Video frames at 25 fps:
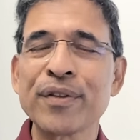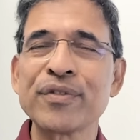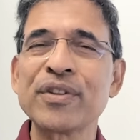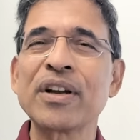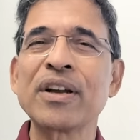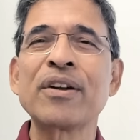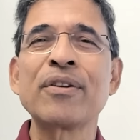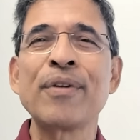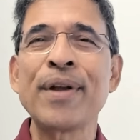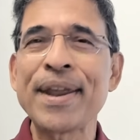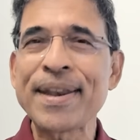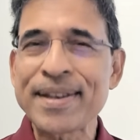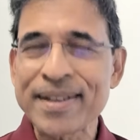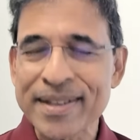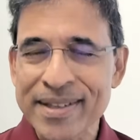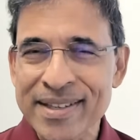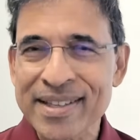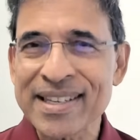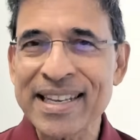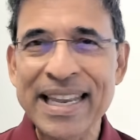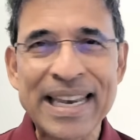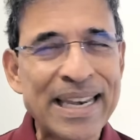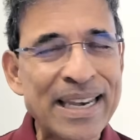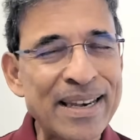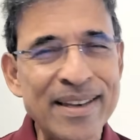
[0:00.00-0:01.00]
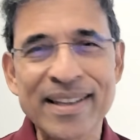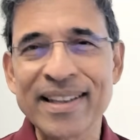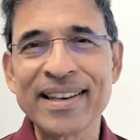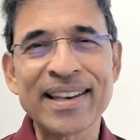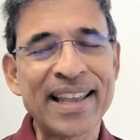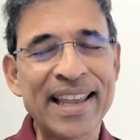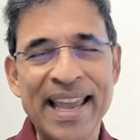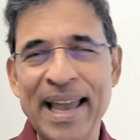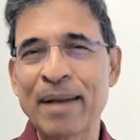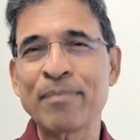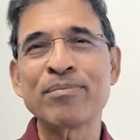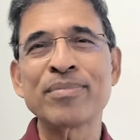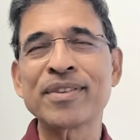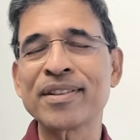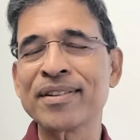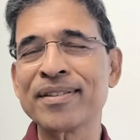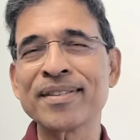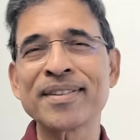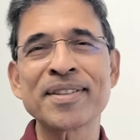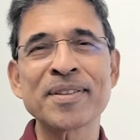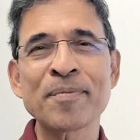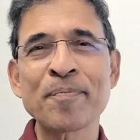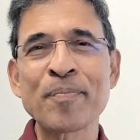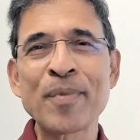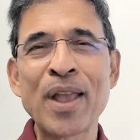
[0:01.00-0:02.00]
of the greatest Indian
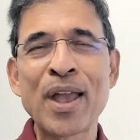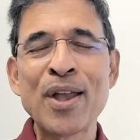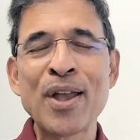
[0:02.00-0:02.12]
captains.